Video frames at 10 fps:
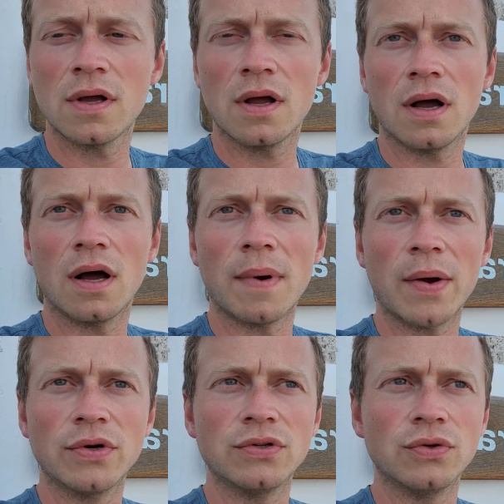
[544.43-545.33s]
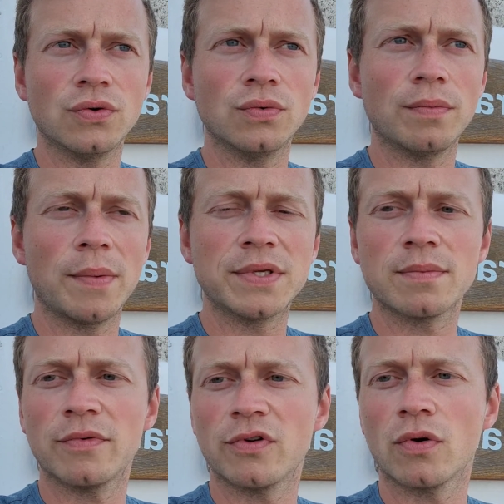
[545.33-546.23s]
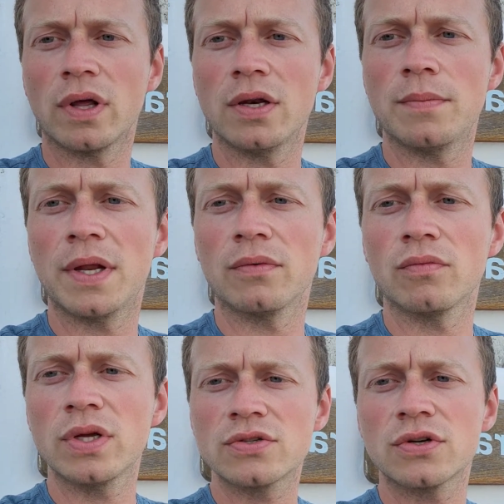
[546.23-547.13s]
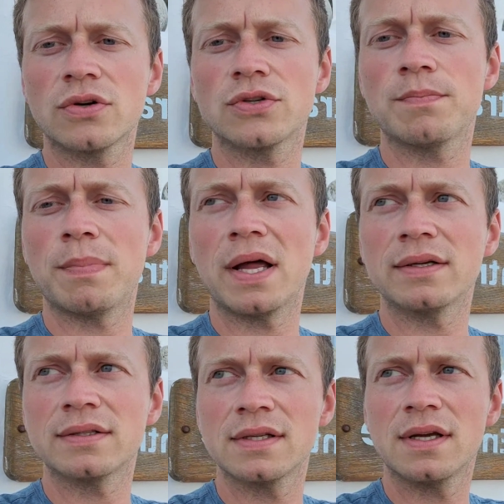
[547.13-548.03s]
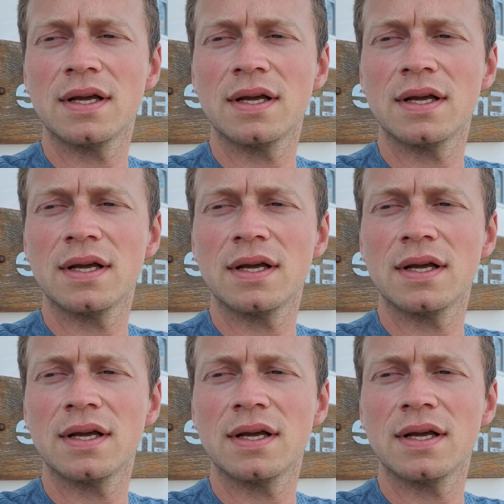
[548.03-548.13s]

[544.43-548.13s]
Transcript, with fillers: Um, I would do maybe some of your own independent research, but